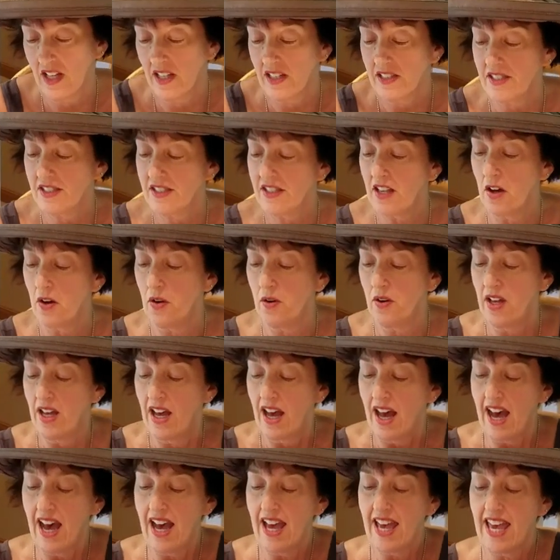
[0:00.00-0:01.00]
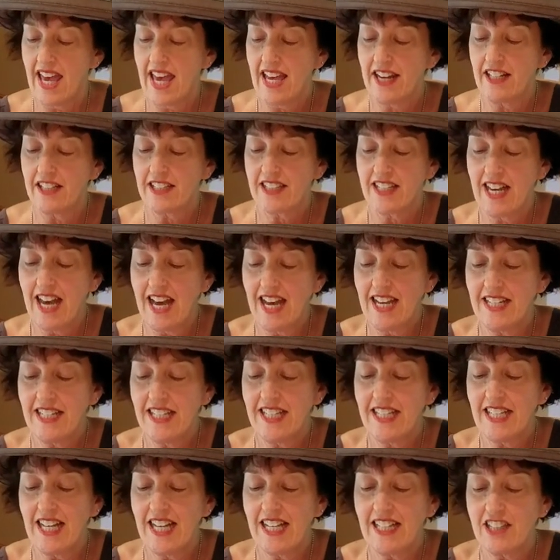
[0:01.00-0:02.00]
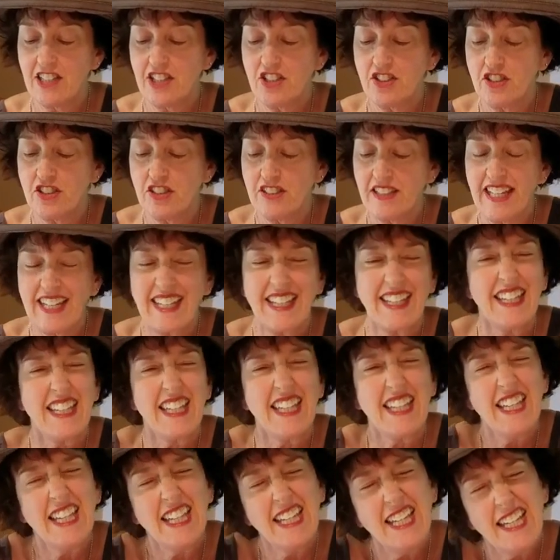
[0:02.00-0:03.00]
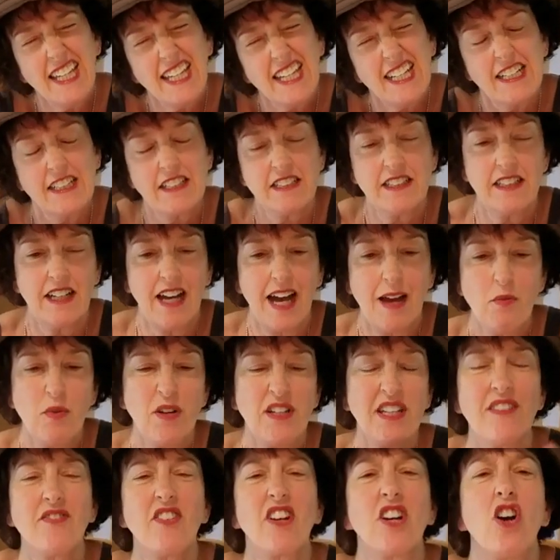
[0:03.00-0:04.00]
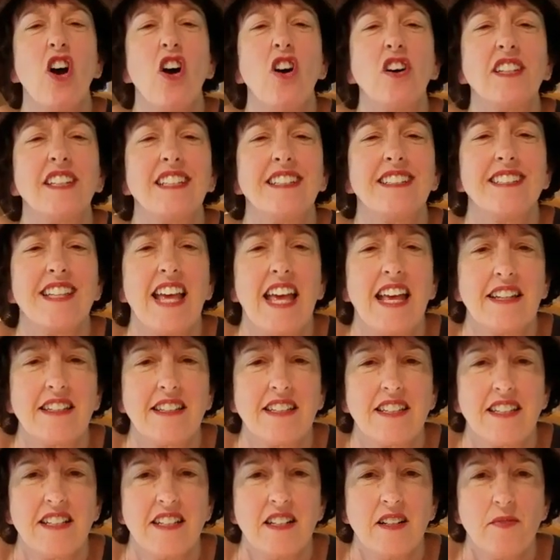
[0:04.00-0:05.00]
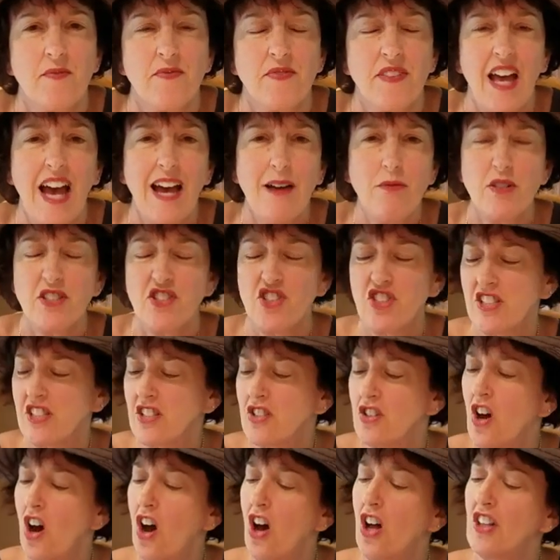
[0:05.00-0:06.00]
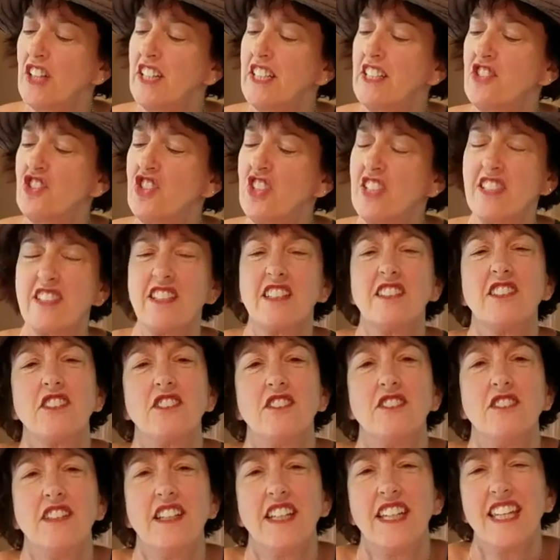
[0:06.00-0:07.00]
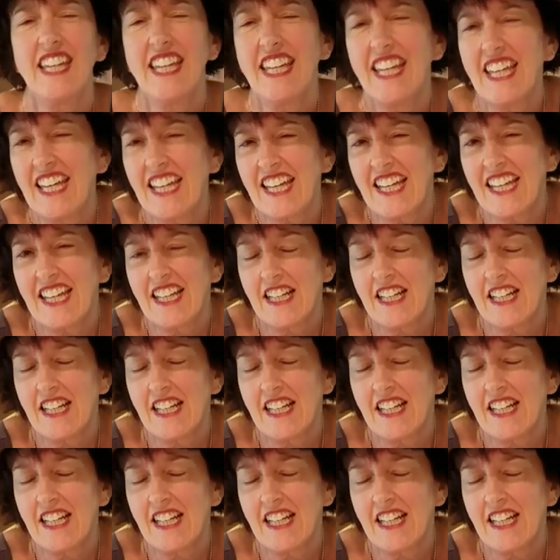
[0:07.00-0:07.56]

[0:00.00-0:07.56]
So I had a tiny, a little like, eh, I wouldn't even call it a dent. I would just call it just a little eh.